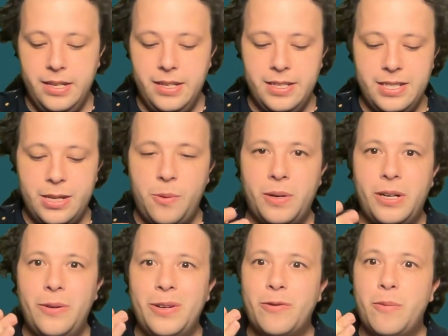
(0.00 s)
So we're
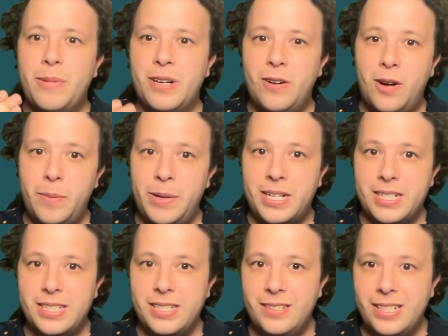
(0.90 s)
going from a
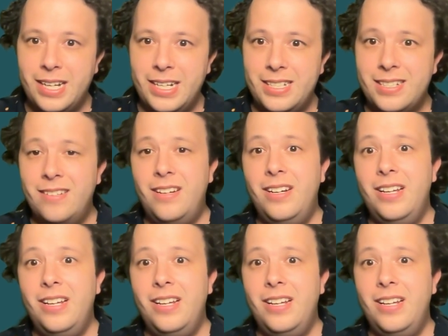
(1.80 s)
carboxylic acid